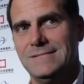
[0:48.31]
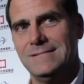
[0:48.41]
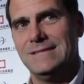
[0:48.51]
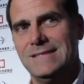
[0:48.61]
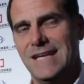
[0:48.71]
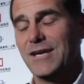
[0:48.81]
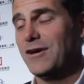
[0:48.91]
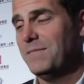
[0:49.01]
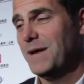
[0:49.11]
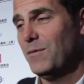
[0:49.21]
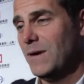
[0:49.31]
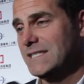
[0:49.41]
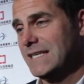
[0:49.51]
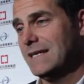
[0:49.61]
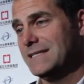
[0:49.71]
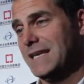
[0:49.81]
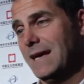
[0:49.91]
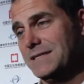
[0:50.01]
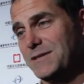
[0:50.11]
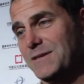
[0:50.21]
That could have been a one-sentence
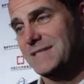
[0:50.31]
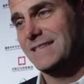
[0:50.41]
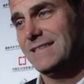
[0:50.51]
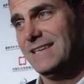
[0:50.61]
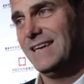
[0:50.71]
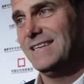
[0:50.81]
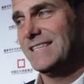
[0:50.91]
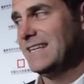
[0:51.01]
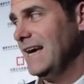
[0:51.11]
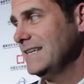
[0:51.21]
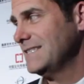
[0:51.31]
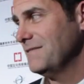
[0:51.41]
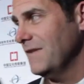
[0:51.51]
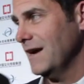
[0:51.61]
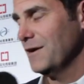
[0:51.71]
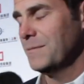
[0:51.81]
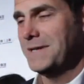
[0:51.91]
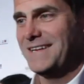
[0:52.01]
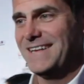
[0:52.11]
answer. It's a it's a nice environment.